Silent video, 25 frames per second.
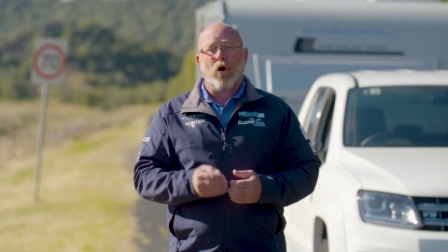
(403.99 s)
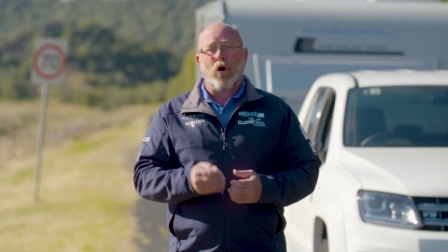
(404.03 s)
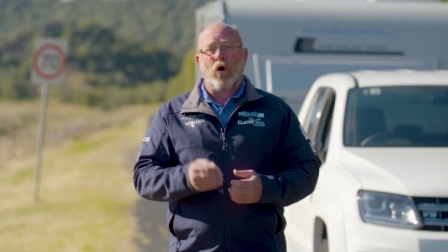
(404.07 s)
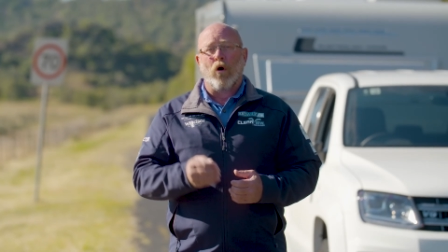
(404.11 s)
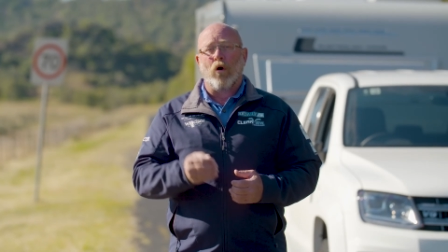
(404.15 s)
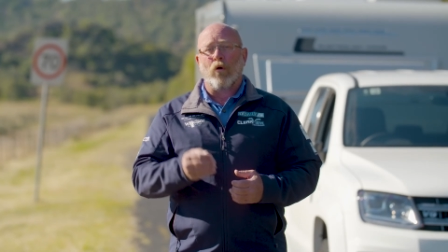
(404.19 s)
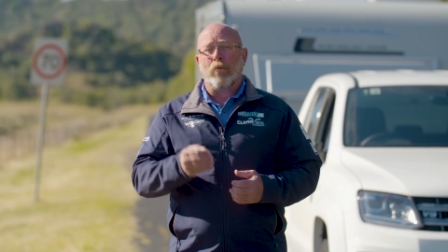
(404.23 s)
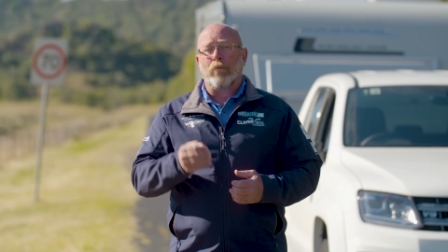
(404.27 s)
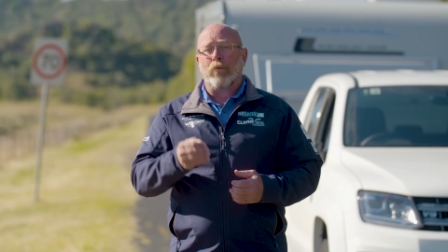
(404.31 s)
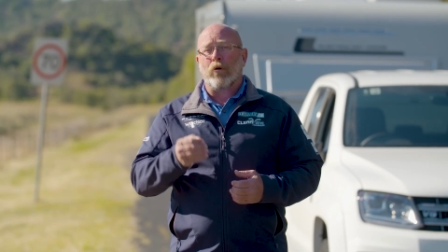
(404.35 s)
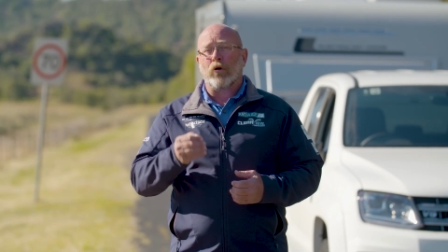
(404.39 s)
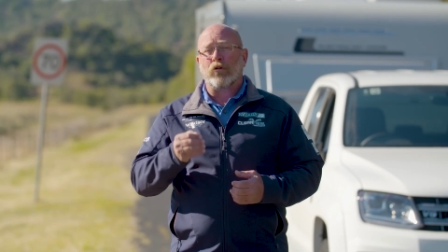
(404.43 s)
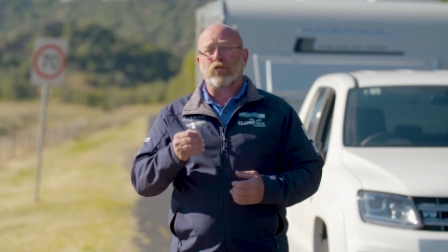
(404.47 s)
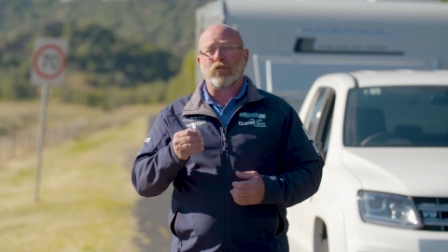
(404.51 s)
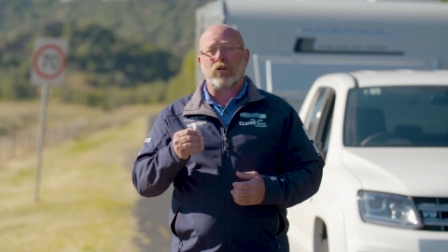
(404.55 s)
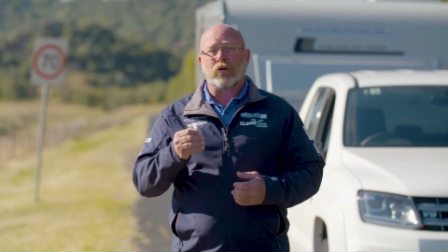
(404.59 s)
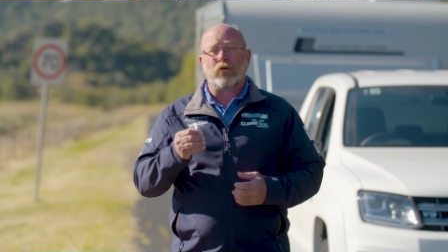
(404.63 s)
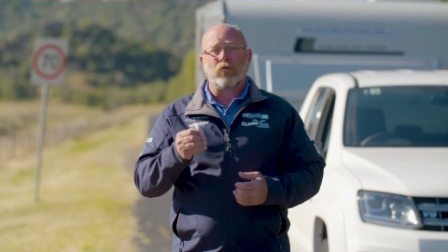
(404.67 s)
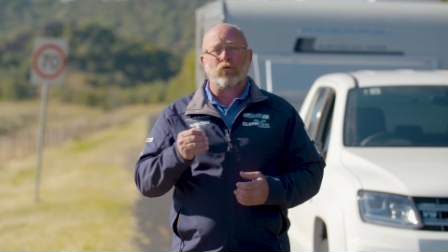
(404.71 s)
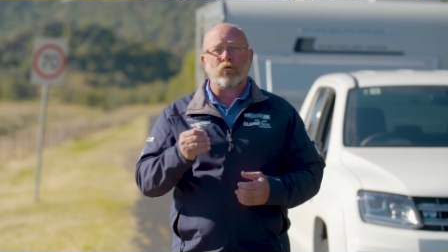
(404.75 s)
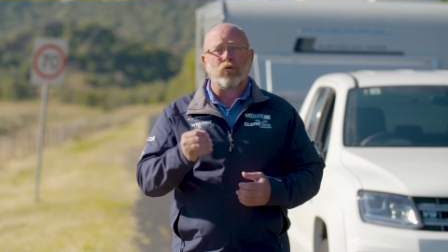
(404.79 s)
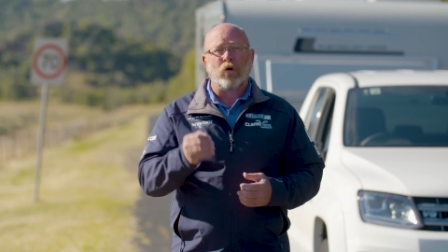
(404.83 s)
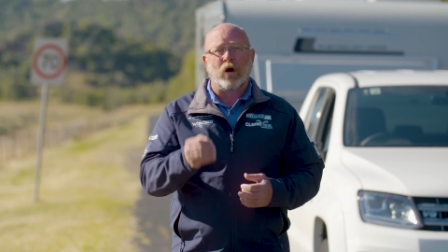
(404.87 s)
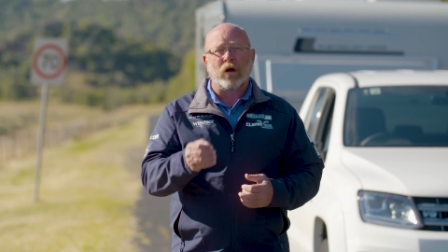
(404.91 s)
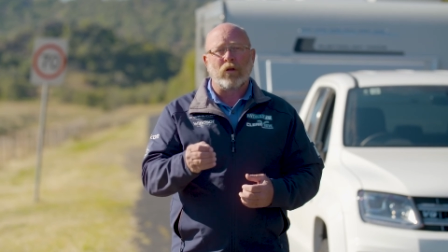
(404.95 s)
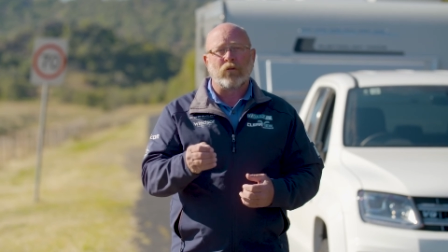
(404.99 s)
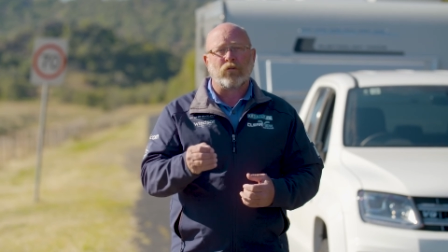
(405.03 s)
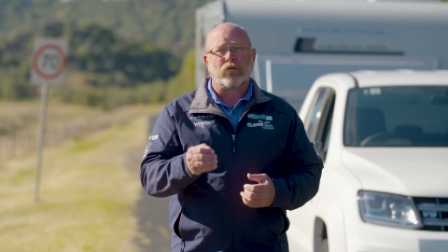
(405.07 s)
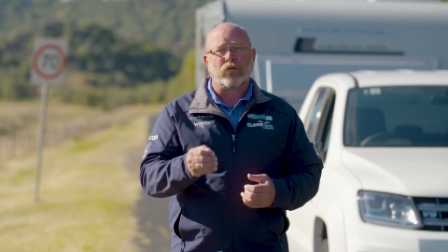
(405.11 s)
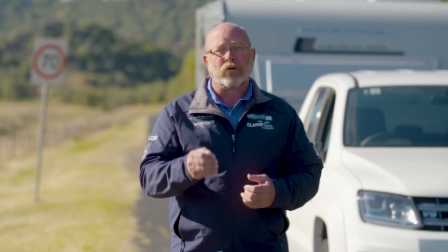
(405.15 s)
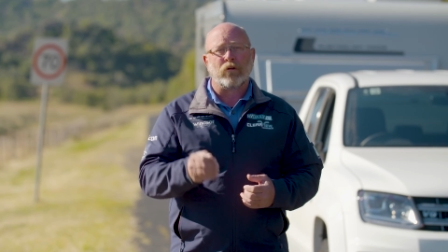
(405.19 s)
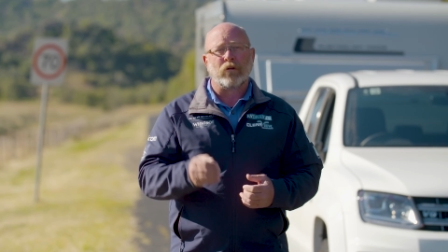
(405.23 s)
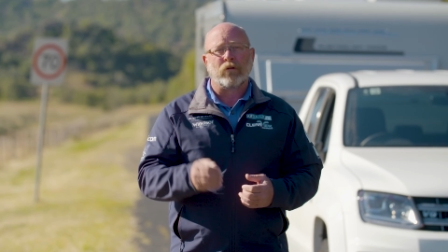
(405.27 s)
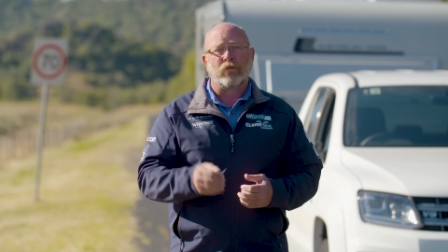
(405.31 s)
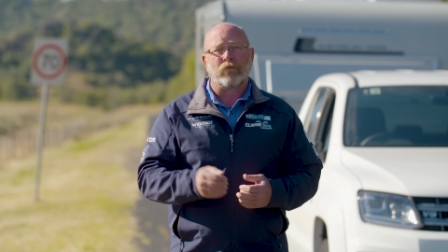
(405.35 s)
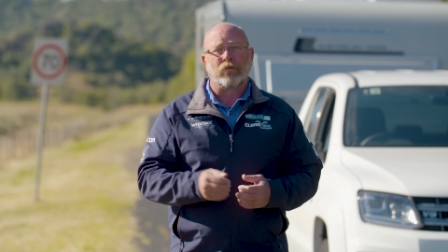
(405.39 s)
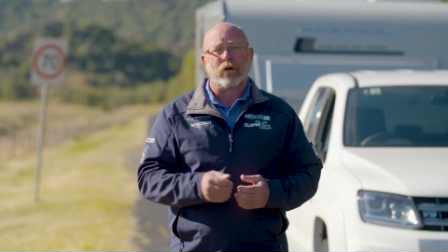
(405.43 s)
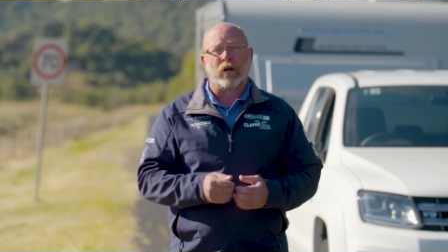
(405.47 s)
or pushing right
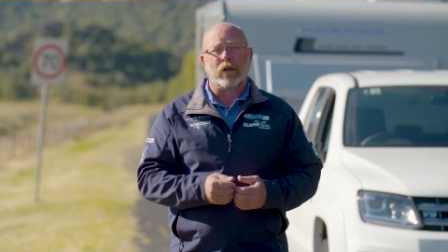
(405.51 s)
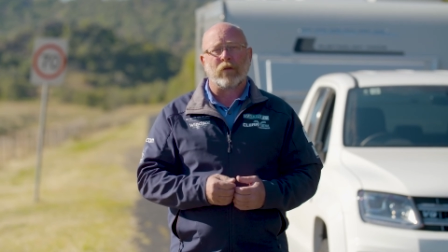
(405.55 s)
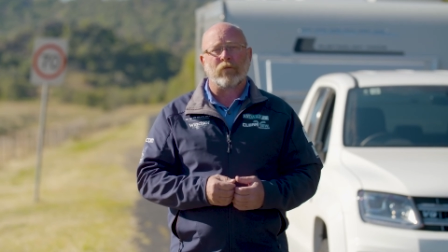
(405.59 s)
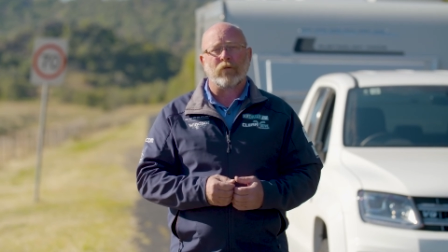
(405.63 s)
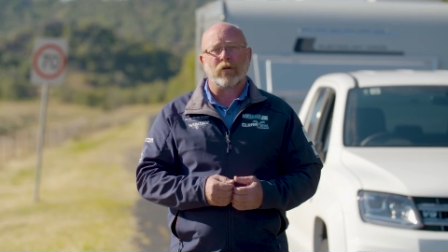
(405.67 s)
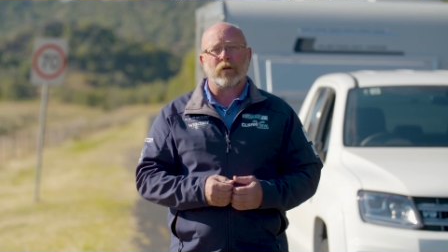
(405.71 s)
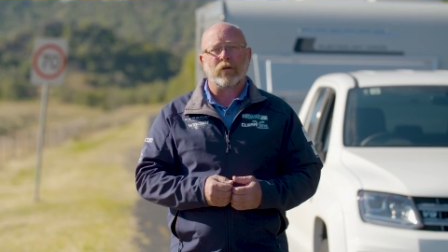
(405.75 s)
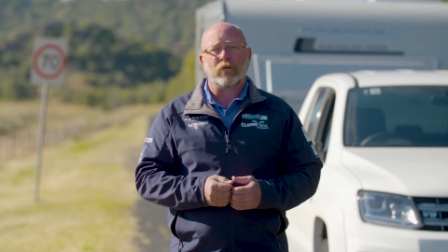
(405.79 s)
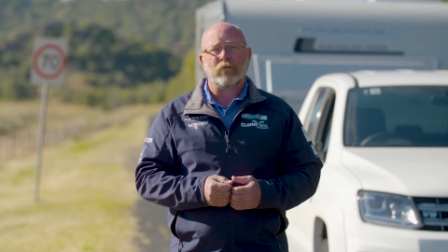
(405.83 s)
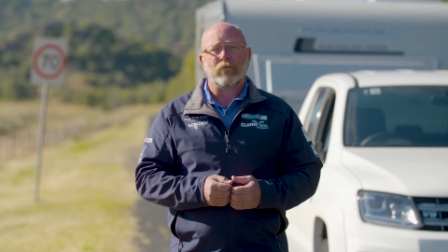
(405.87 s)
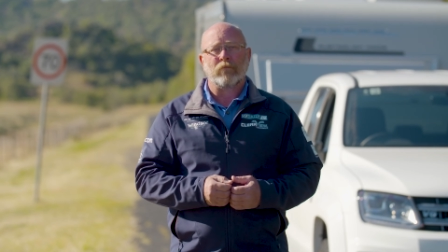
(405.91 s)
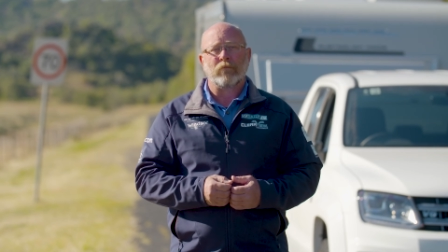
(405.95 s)
through the front of it.